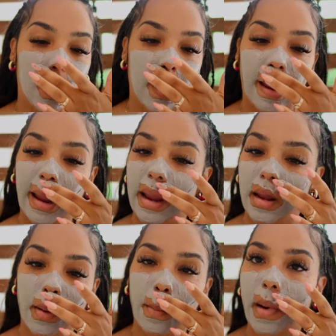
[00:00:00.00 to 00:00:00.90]

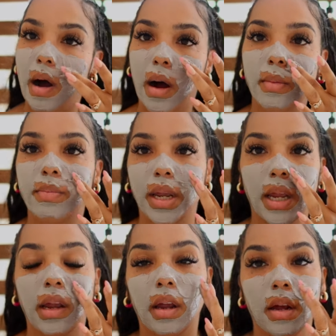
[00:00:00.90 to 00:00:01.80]
a mom
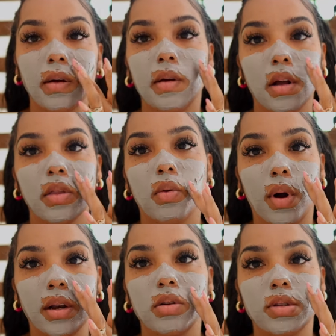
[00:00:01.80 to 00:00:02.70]
being the
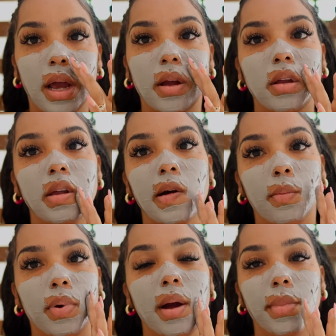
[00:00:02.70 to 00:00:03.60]
one who's like you know
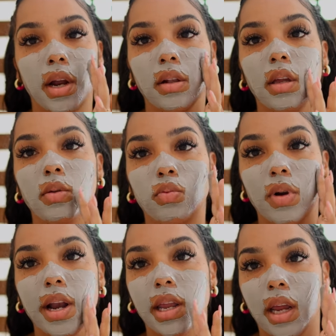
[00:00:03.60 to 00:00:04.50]
primarily
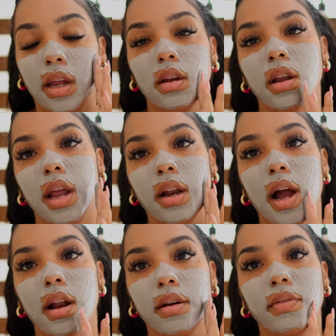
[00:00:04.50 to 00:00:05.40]
running and, and
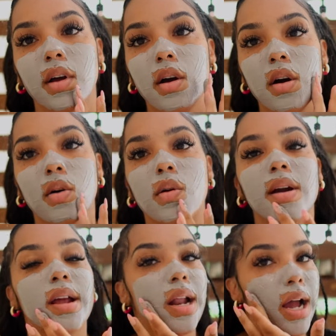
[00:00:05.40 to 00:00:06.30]
kind of
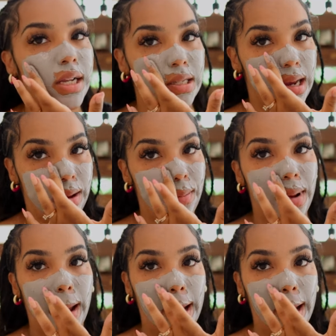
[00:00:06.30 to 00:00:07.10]
organizing and,